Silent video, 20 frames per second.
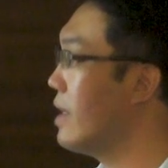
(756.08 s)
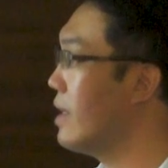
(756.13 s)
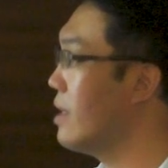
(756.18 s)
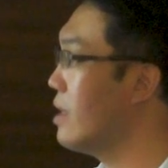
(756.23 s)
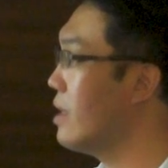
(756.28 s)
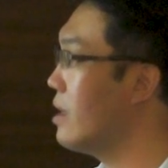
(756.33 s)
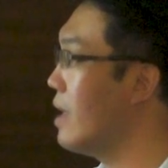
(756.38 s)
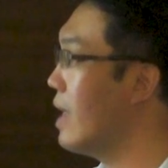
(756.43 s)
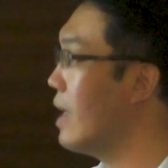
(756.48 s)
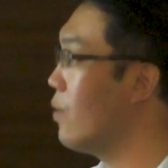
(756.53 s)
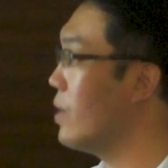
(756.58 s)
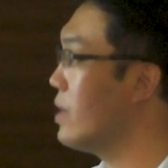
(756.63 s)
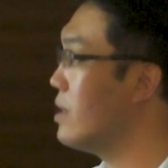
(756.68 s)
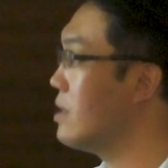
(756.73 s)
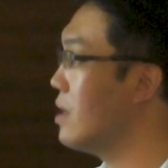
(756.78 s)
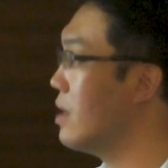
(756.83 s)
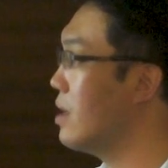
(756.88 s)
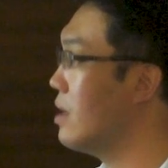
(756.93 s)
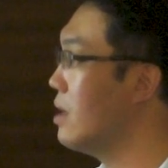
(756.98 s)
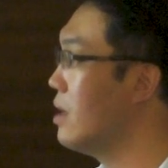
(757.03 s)
interact
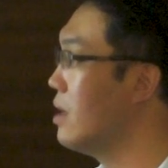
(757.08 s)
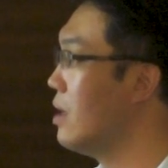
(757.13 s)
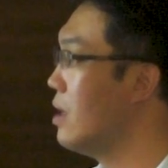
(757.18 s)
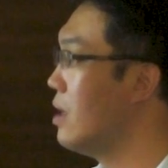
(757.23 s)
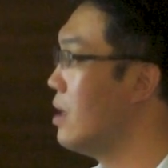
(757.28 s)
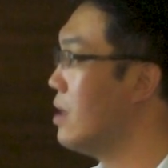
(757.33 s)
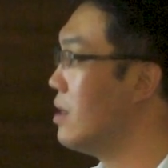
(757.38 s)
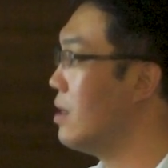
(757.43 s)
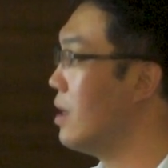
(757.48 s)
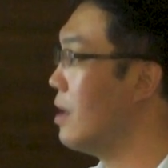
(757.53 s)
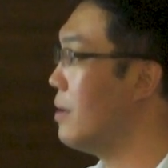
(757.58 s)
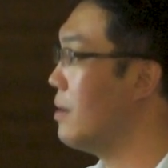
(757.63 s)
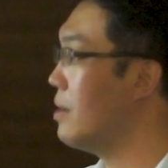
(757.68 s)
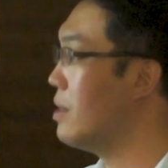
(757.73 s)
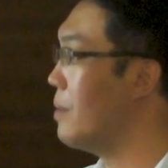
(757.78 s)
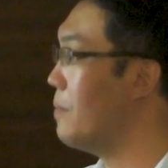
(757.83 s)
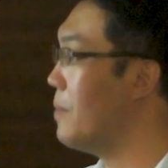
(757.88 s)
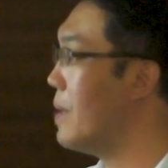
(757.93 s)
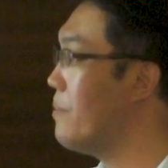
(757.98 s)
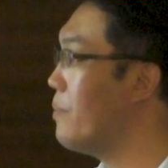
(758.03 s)
with
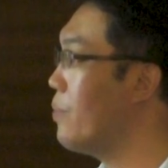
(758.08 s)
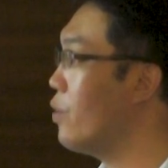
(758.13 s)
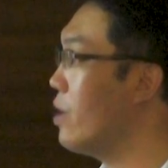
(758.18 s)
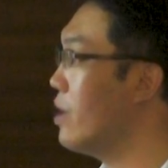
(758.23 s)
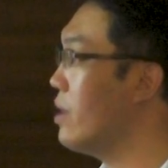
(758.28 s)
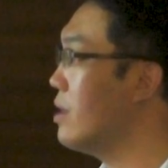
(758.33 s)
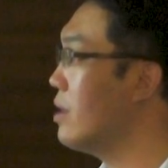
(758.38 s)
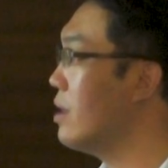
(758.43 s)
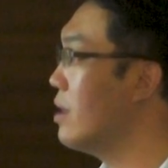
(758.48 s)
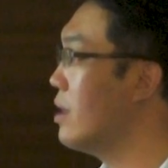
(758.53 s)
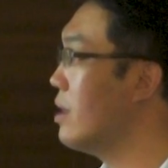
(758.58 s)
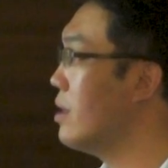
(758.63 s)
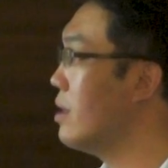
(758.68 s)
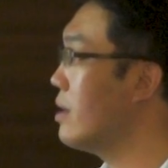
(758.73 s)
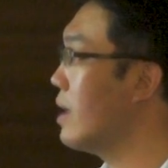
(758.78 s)
the membrane,